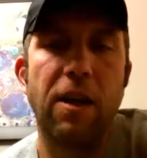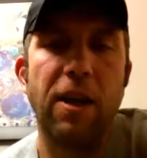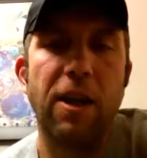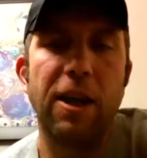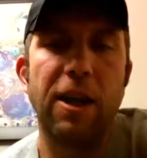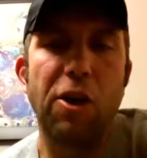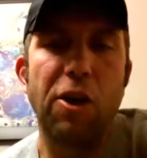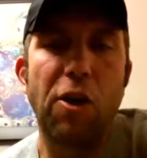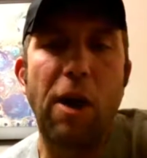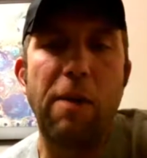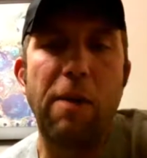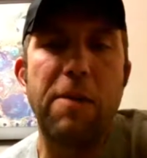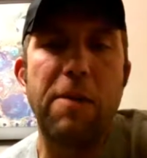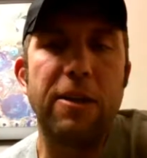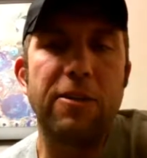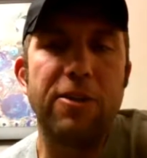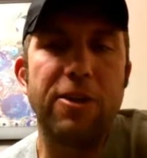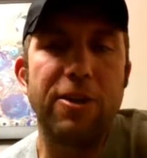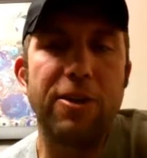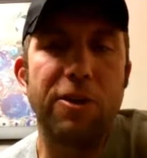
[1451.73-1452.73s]
you know, I
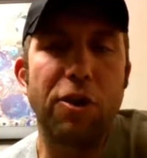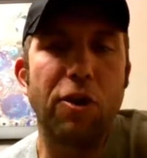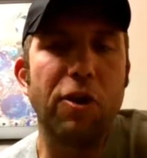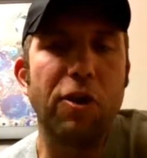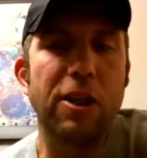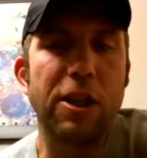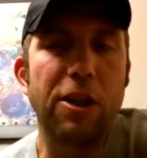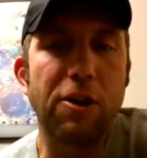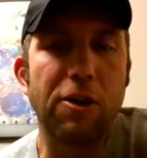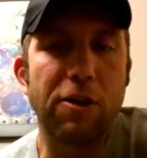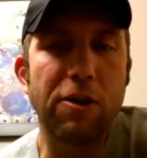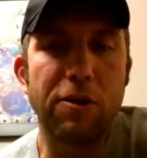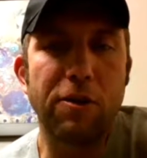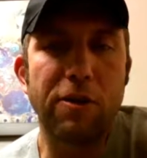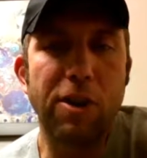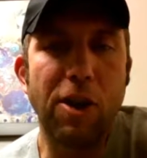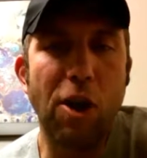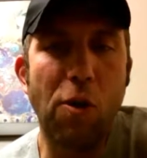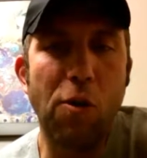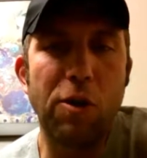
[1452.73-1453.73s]
mentioned earlier
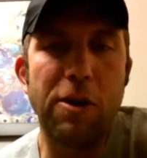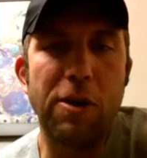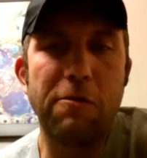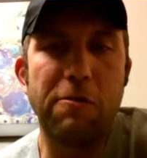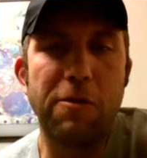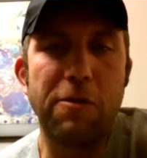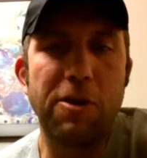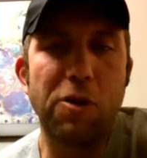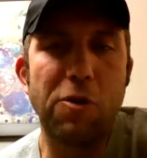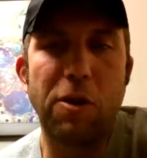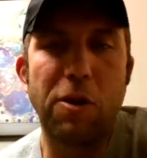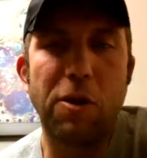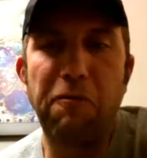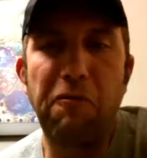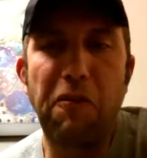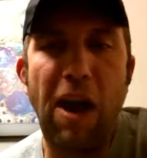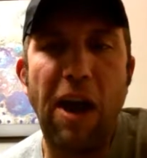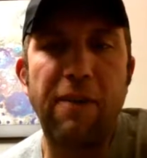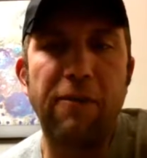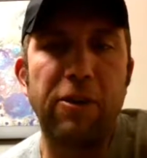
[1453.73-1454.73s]
going and doing a
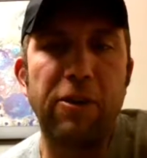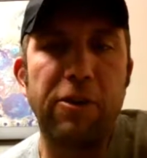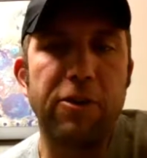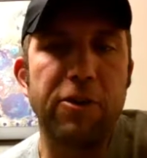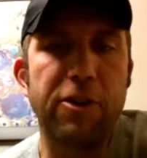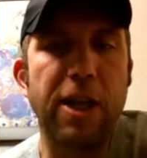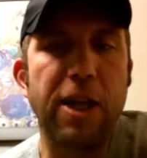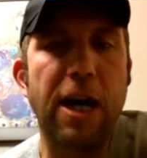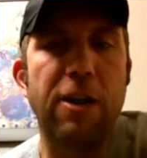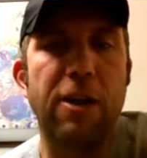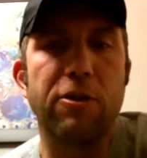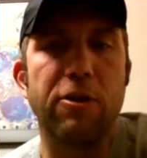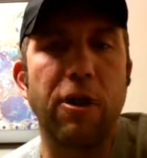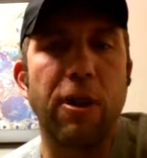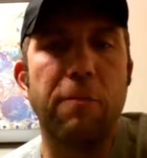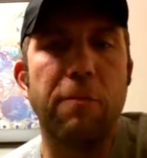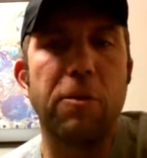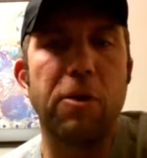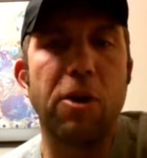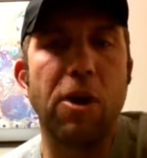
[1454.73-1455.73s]

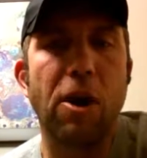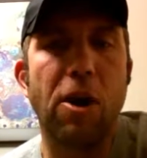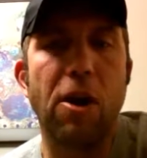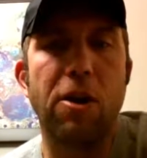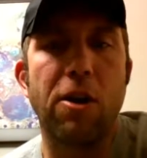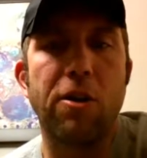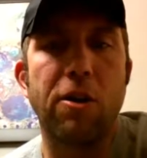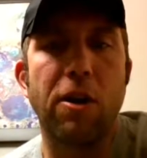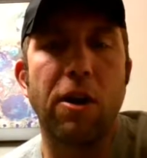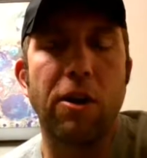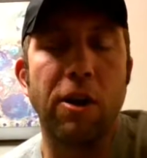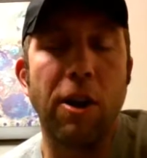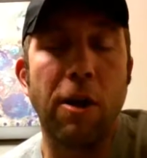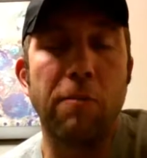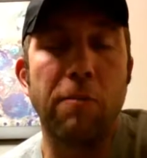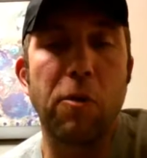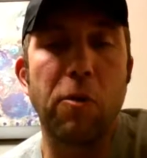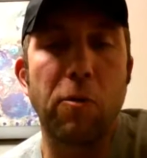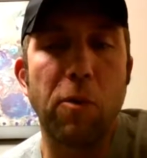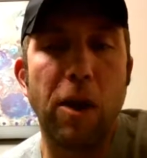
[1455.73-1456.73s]
$500
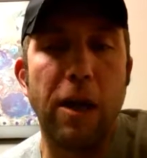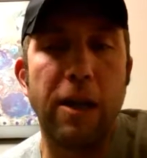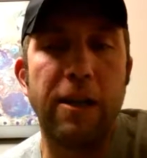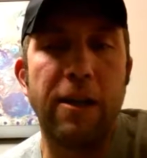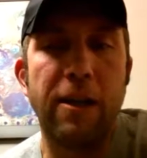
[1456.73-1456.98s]
lumber run.